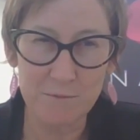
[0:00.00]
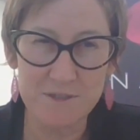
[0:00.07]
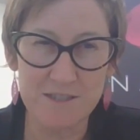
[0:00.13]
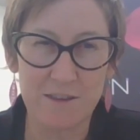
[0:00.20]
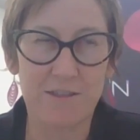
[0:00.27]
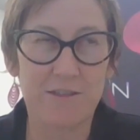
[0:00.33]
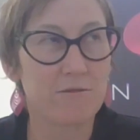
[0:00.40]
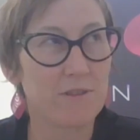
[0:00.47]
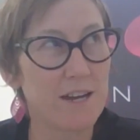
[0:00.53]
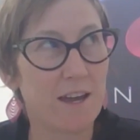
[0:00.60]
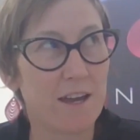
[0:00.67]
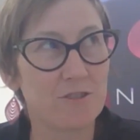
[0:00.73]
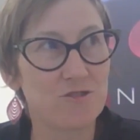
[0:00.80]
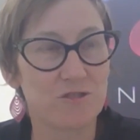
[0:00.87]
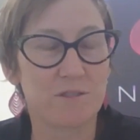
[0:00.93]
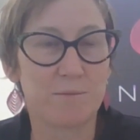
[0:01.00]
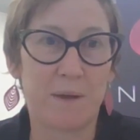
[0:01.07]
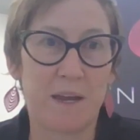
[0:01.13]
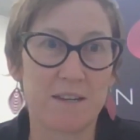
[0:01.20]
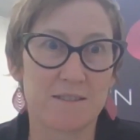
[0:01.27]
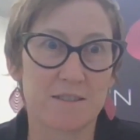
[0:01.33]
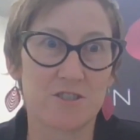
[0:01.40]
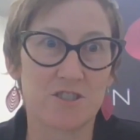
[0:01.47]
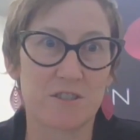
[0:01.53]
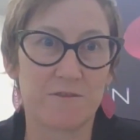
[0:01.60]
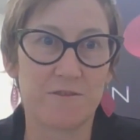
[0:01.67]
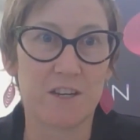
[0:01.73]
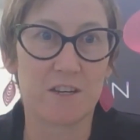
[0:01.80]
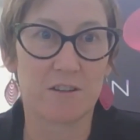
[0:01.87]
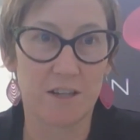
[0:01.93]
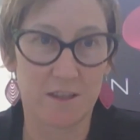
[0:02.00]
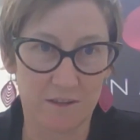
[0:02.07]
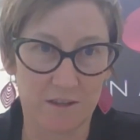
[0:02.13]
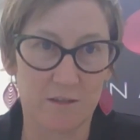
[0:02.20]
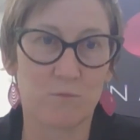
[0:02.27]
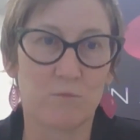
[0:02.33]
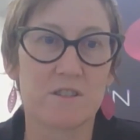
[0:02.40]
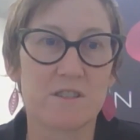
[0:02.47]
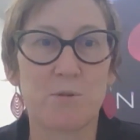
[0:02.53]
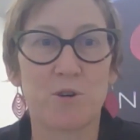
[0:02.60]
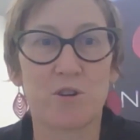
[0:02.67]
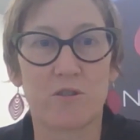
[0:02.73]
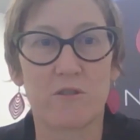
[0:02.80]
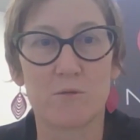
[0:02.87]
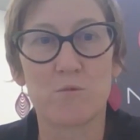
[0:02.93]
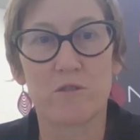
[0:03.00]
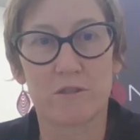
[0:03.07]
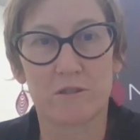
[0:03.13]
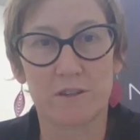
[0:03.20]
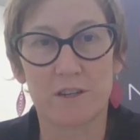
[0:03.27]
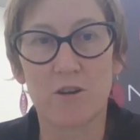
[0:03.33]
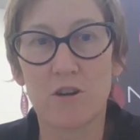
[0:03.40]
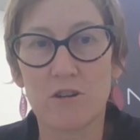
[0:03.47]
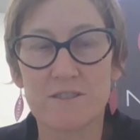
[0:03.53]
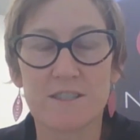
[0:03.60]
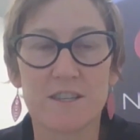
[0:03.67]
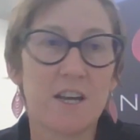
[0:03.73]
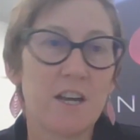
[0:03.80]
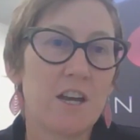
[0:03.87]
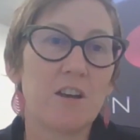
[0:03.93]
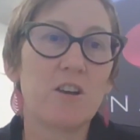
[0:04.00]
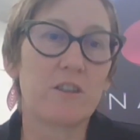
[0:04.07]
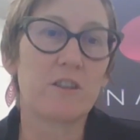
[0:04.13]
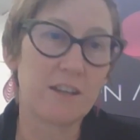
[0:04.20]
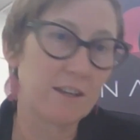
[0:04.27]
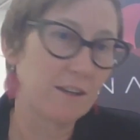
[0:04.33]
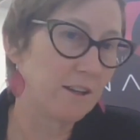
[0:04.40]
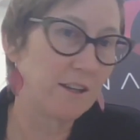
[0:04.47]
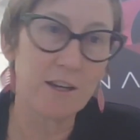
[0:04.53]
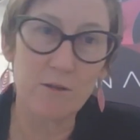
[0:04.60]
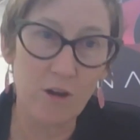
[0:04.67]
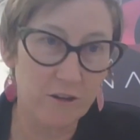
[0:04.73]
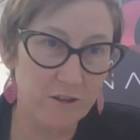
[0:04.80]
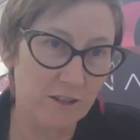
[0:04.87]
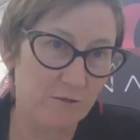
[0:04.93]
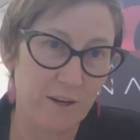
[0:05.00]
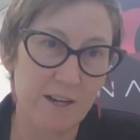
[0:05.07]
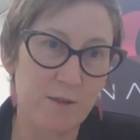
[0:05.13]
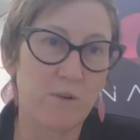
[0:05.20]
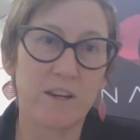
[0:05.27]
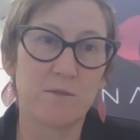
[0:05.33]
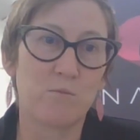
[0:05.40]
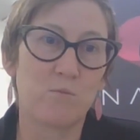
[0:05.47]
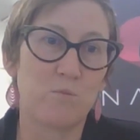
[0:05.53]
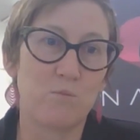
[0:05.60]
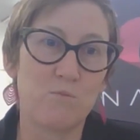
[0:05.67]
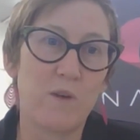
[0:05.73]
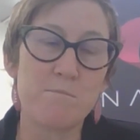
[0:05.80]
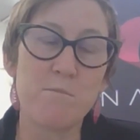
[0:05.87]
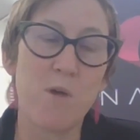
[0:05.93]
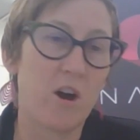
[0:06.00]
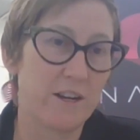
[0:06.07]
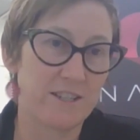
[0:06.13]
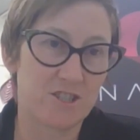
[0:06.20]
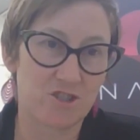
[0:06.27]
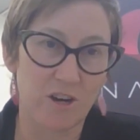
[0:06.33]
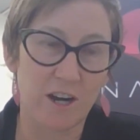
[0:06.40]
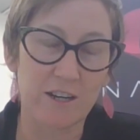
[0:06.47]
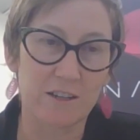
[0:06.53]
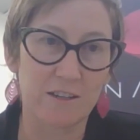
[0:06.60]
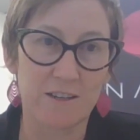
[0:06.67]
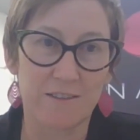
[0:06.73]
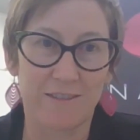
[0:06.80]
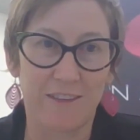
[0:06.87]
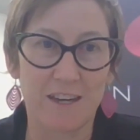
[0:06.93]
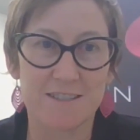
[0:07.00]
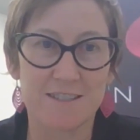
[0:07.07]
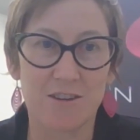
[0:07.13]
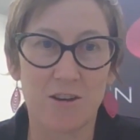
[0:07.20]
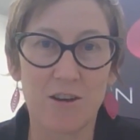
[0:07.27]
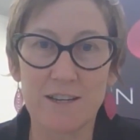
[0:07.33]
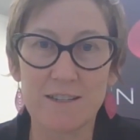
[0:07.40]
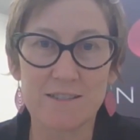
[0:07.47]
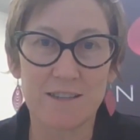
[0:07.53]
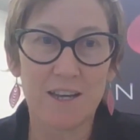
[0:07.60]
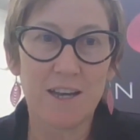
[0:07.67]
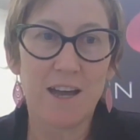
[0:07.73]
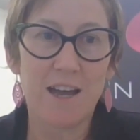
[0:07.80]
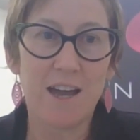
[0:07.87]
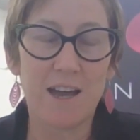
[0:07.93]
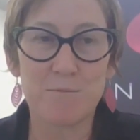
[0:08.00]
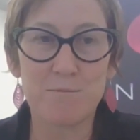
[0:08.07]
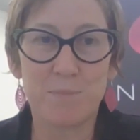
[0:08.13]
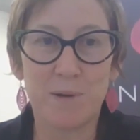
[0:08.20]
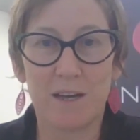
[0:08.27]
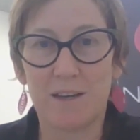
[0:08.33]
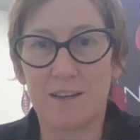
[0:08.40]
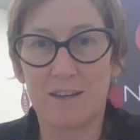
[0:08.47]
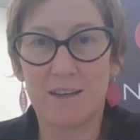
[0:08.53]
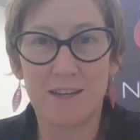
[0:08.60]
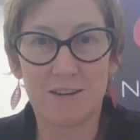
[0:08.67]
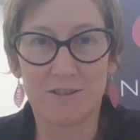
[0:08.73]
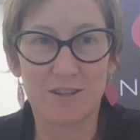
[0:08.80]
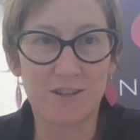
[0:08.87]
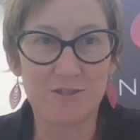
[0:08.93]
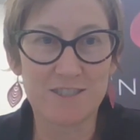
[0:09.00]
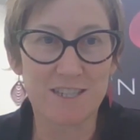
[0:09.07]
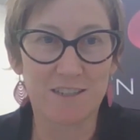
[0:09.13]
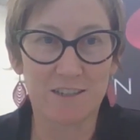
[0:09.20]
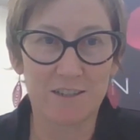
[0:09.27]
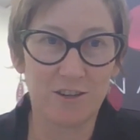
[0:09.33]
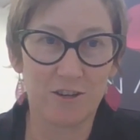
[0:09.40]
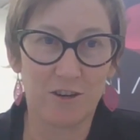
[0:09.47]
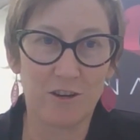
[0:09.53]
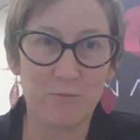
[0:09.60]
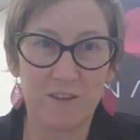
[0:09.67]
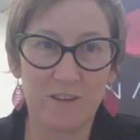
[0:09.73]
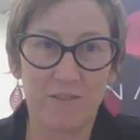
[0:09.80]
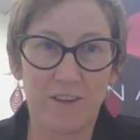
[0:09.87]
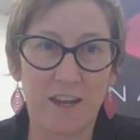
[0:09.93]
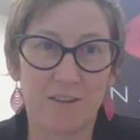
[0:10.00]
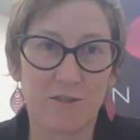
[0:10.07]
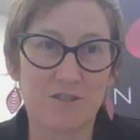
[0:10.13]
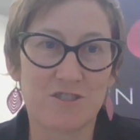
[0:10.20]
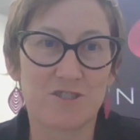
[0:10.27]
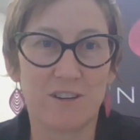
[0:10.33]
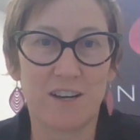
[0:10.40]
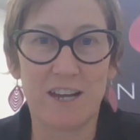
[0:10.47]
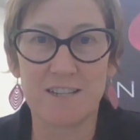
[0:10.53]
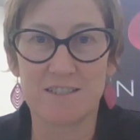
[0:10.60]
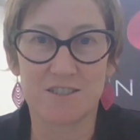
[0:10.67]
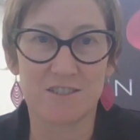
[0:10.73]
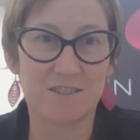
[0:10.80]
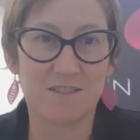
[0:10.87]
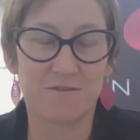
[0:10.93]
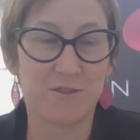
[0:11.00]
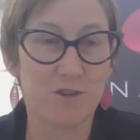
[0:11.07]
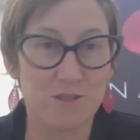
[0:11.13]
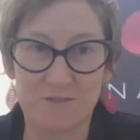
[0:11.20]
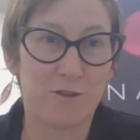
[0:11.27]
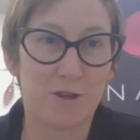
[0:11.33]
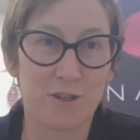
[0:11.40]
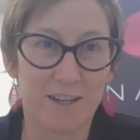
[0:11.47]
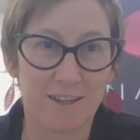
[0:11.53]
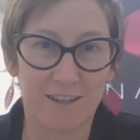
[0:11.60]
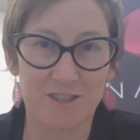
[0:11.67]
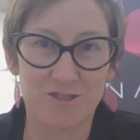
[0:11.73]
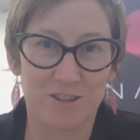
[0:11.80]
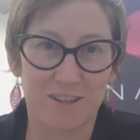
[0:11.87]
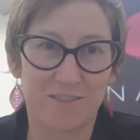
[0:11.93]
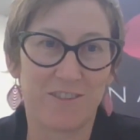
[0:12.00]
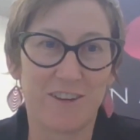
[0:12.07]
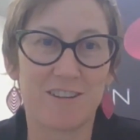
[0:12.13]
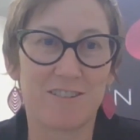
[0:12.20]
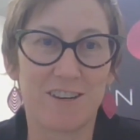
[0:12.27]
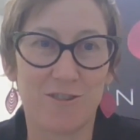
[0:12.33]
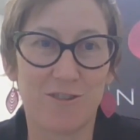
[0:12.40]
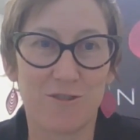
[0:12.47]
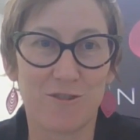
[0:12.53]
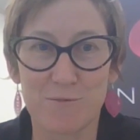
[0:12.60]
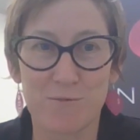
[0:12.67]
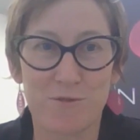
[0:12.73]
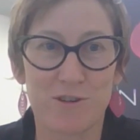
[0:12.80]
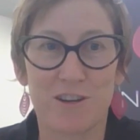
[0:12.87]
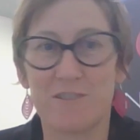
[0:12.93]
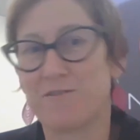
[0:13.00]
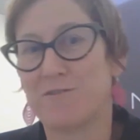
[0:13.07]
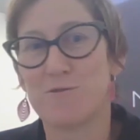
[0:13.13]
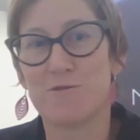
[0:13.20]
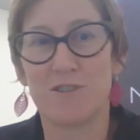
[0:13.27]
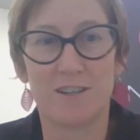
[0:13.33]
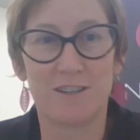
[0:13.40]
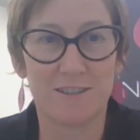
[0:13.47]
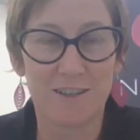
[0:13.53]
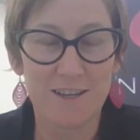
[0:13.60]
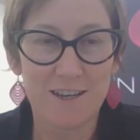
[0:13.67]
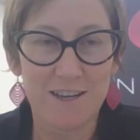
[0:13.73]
it was a 300 passenger ferry that was put on the water in Oz. Look, Yeah, I'd agree. We might struggle at that size, but here in New Zealand, we've had Australasia's first fully electric ferry on the water for,